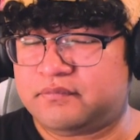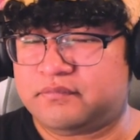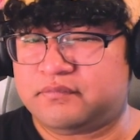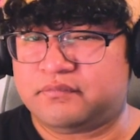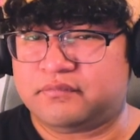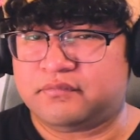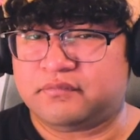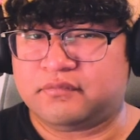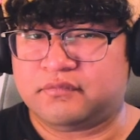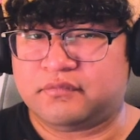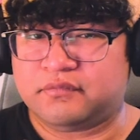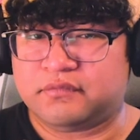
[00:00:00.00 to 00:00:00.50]

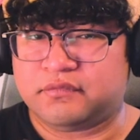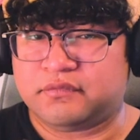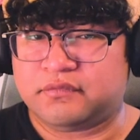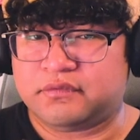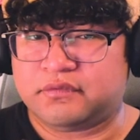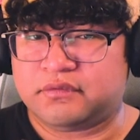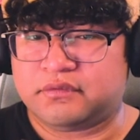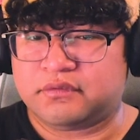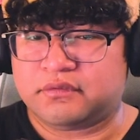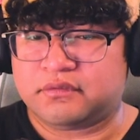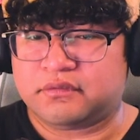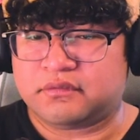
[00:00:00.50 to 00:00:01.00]

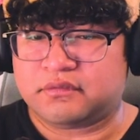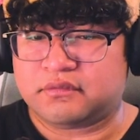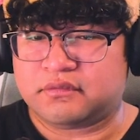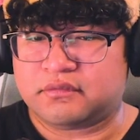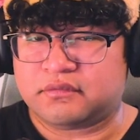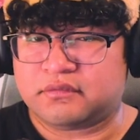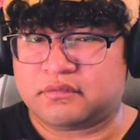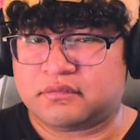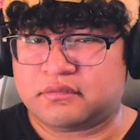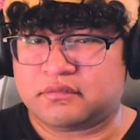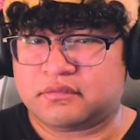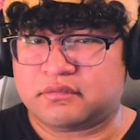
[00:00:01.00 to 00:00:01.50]

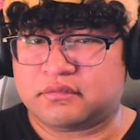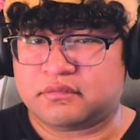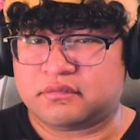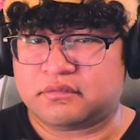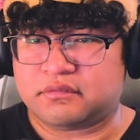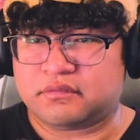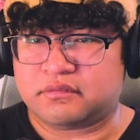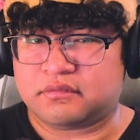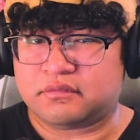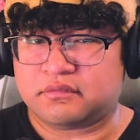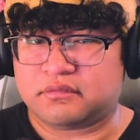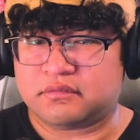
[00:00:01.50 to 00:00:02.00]

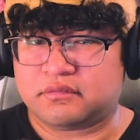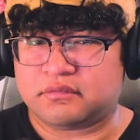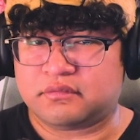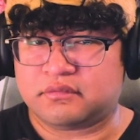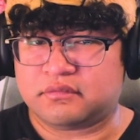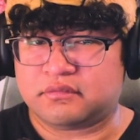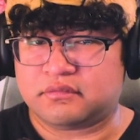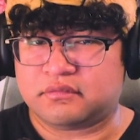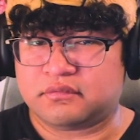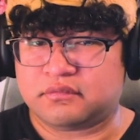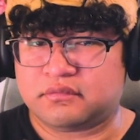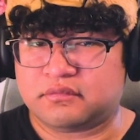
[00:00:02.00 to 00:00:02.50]

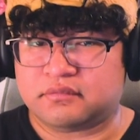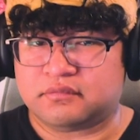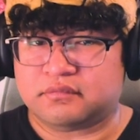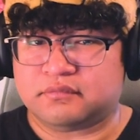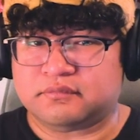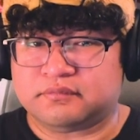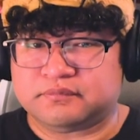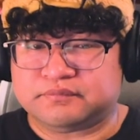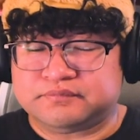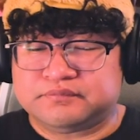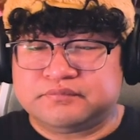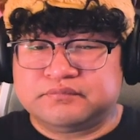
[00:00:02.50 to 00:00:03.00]

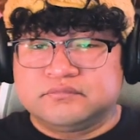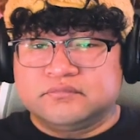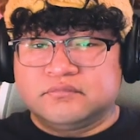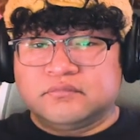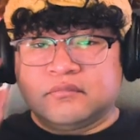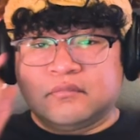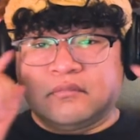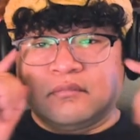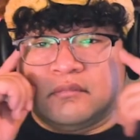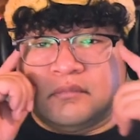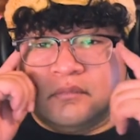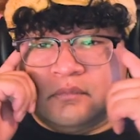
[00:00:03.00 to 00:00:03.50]

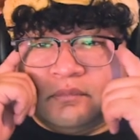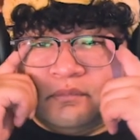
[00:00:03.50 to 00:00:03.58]
(not speaking)